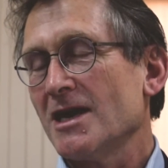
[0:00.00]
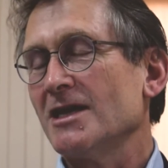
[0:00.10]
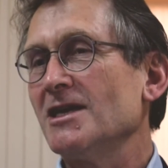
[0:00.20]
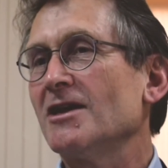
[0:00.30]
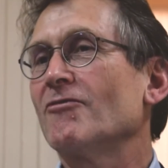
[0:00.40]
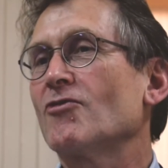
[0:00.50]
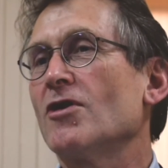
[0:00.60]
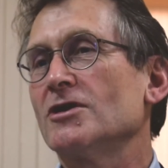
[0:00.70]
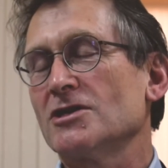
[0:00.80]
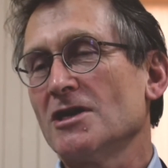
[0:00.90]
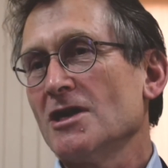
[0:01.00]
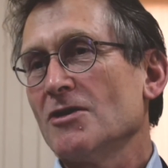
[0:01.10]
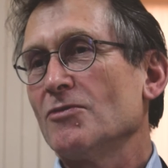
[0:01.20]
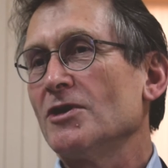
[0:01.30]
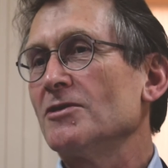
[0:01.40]
And that, of course,
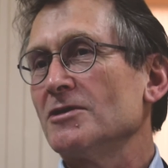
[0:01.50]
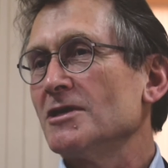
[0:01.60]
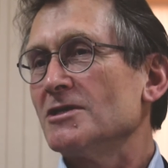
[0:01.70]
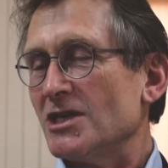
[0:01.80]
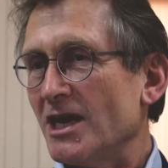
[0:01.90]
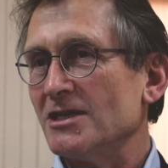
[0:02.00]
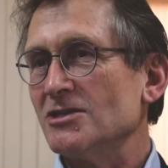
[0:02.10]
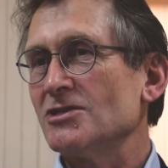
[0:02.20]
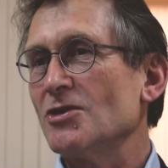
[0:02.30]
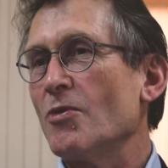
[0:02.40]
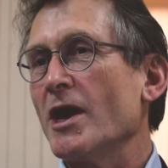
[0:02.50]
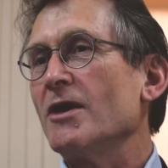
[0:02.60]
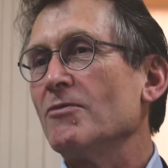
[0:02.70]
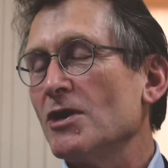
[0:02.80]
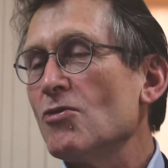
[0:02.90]
will change the
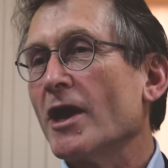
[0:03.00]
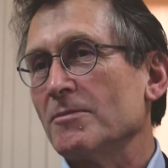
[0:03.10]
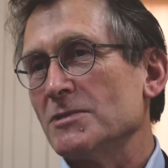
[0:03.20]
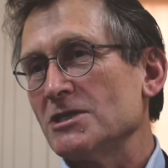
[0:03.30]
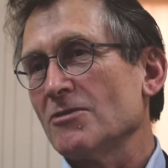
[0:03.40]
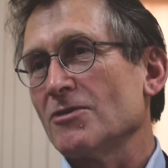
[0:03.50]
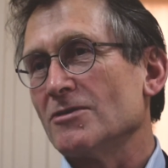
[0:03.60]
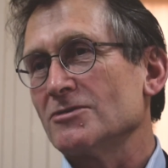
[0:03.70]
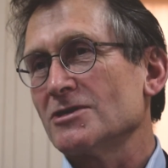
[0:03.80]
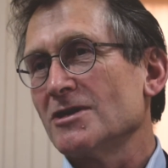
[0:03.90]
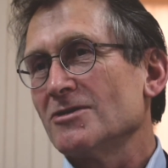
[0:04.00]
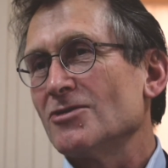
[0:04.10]
way we look at materials,